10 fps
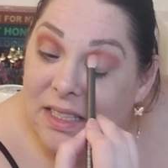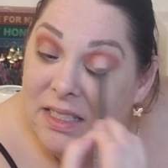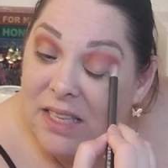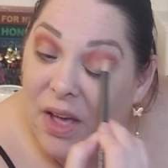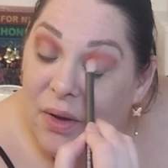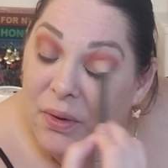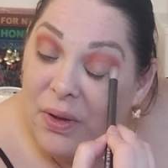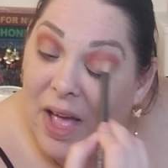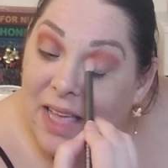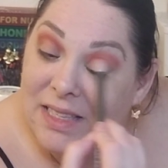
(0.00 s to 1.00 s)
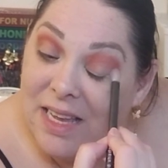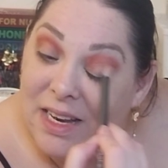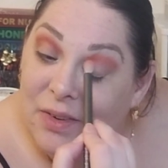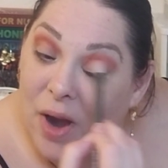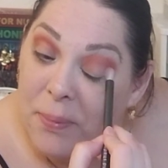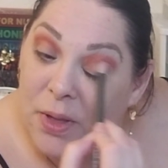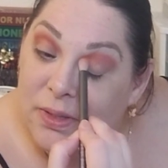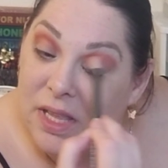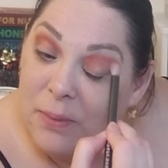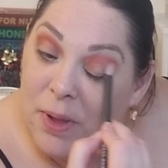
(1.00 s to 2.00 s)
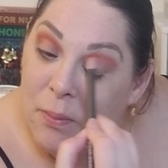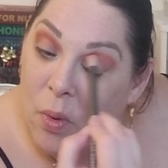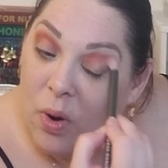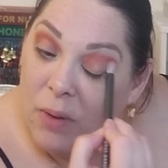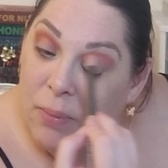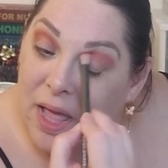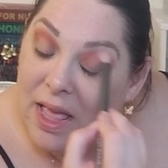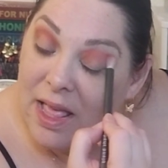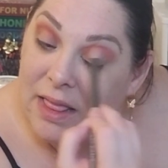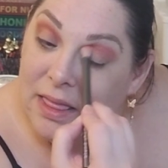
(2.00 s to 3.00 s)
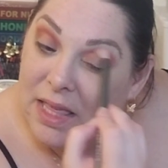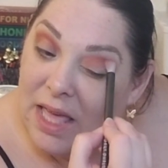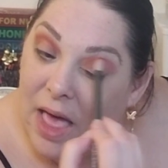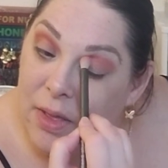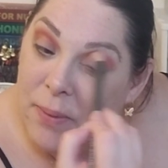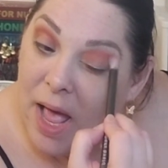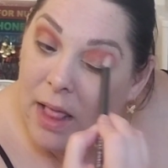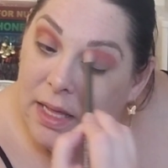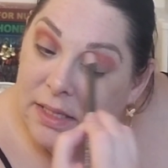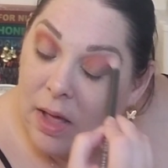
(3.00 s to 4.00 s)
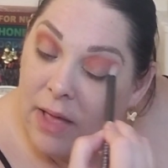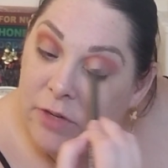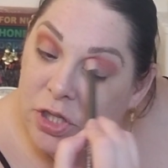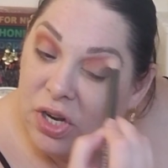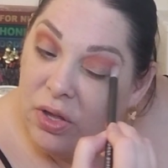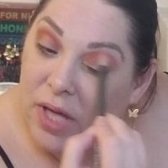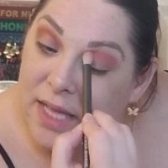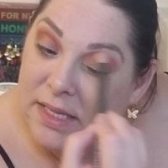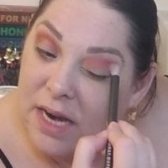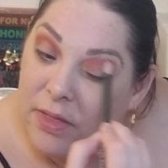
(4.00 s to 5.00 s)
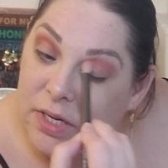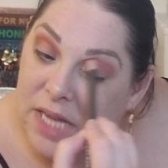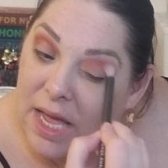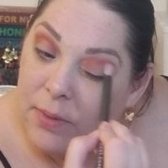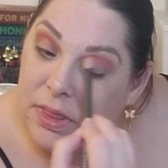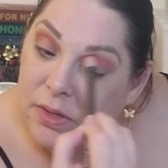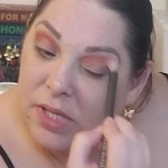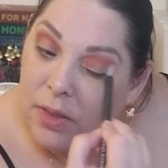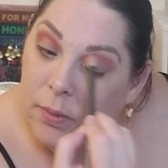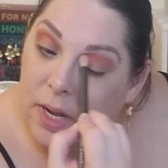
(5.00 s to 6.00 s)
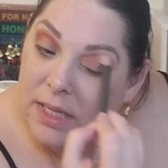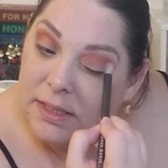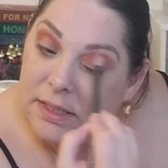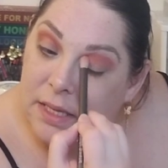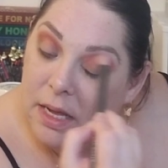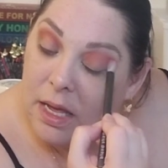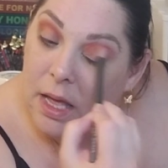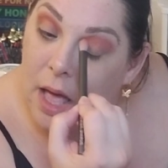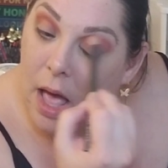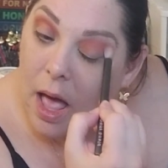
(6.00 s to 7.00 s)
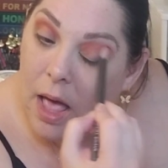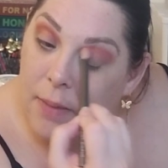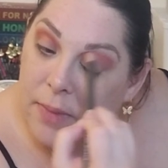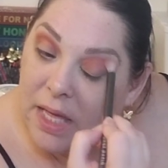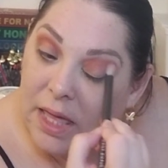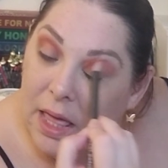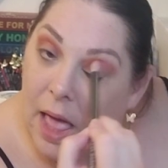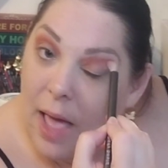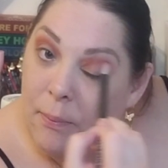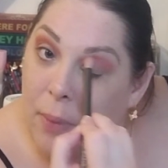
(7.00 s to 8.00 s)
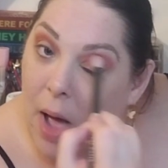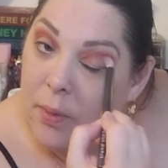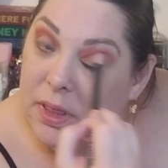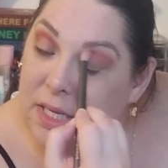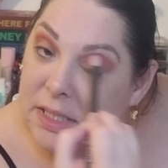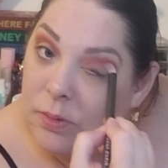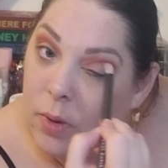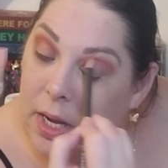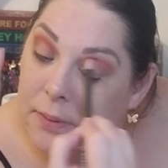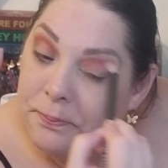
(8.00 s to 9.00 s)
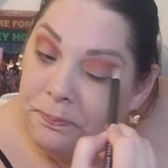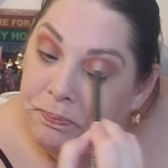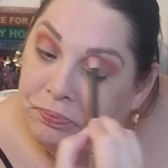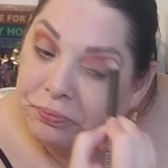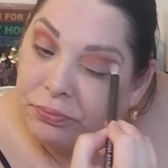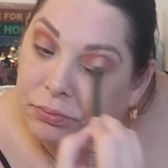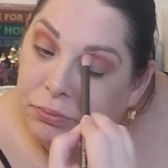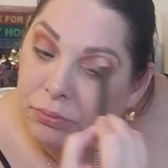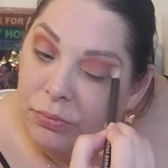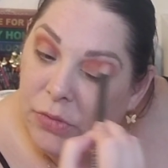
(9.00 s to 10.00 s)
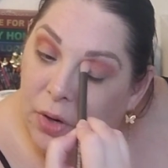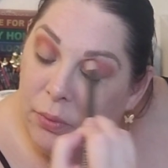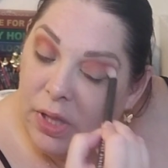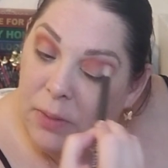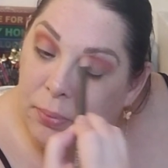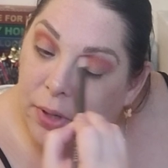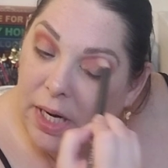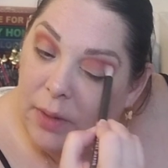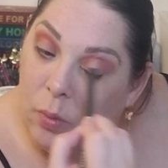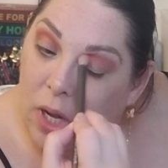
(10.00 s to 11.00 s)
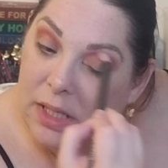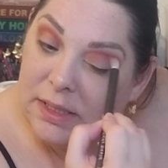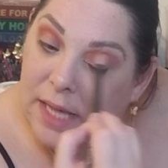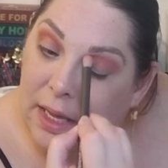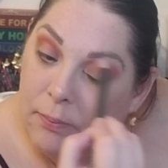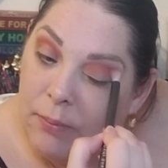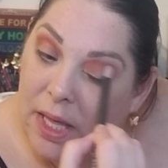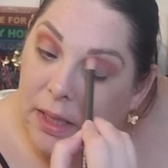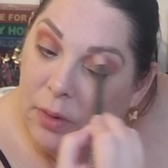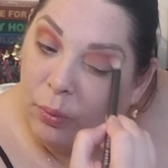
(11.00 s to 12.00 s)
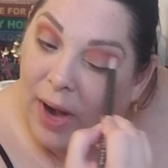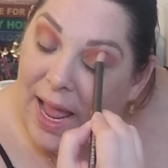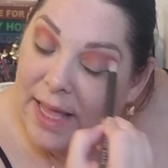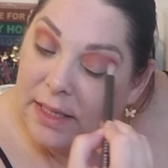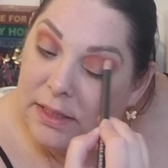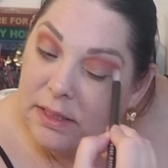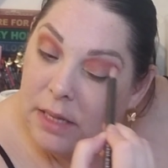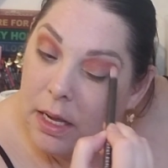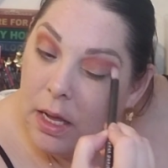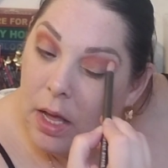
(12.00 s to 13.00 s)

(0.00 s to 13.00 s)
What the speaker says: So I tend to grab those a little bit more, but the other palettes, I'll have to show you guys another day with those other ones that I bought with this one. They're really pretty. One's like mainly reds.